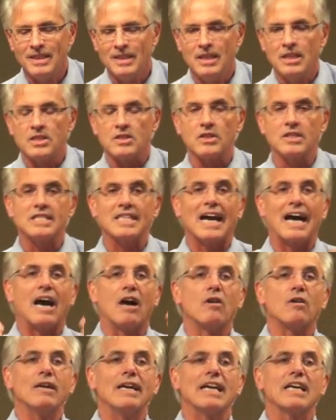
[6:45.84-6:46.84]
So it's
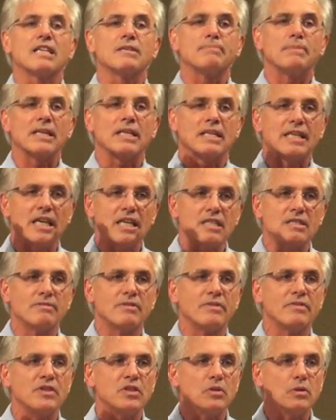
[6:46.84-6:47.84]
our expectation,
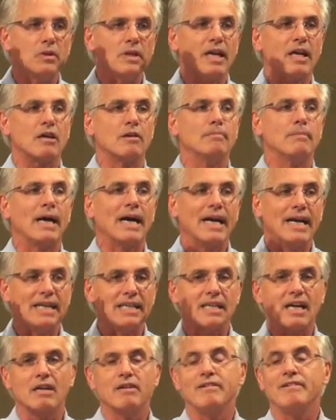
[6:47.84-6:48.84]
what we do in our
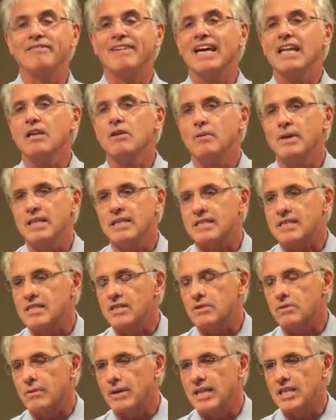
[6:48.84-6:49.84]
mind, how we evaluate a
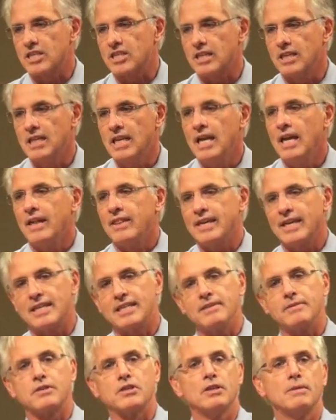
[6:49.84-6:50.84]
situation,
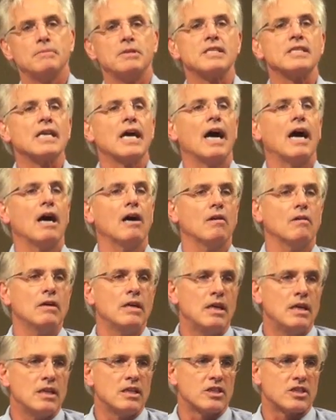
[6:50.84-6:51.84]
that determines how
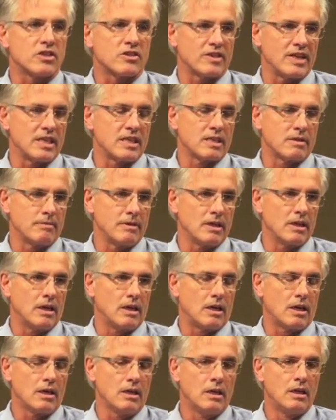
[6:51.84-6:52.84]
stressed we
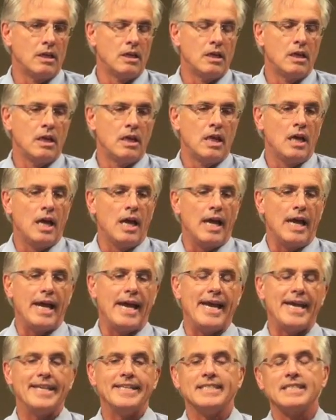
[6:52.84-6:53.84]
are.
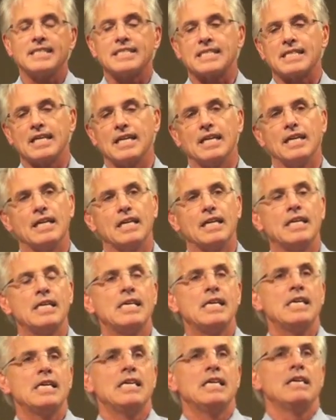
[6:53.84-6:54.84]
And
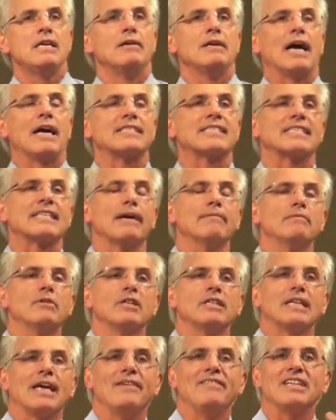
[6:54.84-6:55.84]

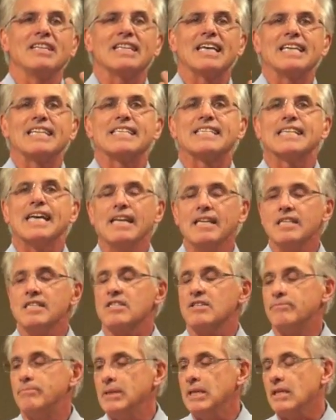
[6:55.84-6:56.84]
somewhat having that
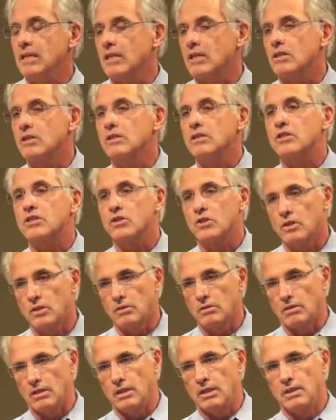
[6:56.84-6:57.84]
sense of being in
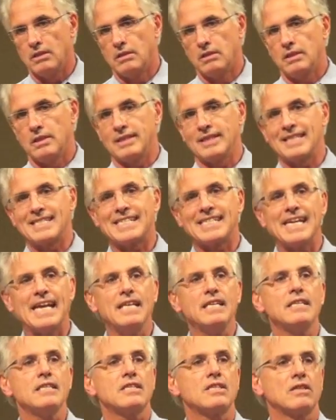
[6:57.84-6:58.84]
control, the
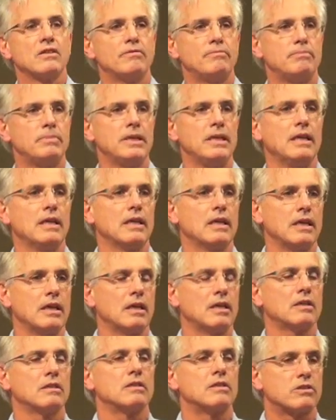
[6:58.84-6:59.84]
sense of being
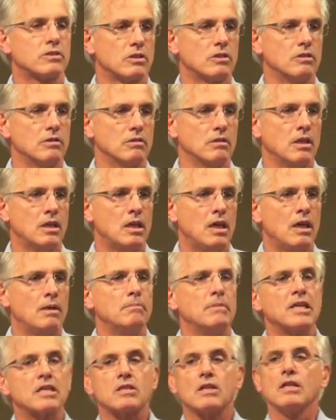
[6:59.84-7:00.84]
in control
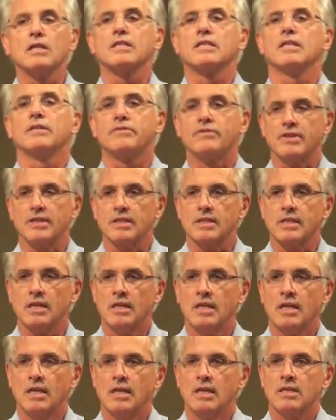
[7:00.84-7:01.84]
makes all the difference.
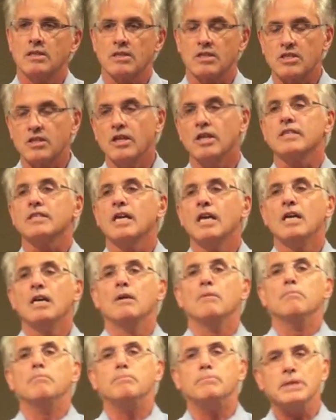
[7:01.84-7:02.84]
So it's not
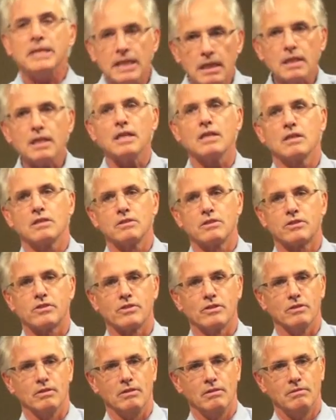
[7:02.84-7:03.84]
being in
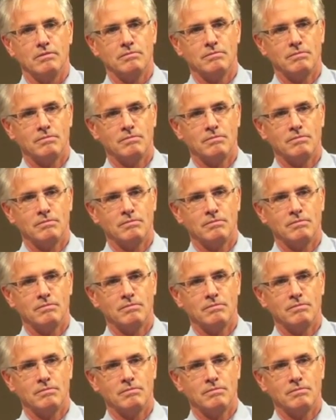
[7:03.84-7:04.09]
control.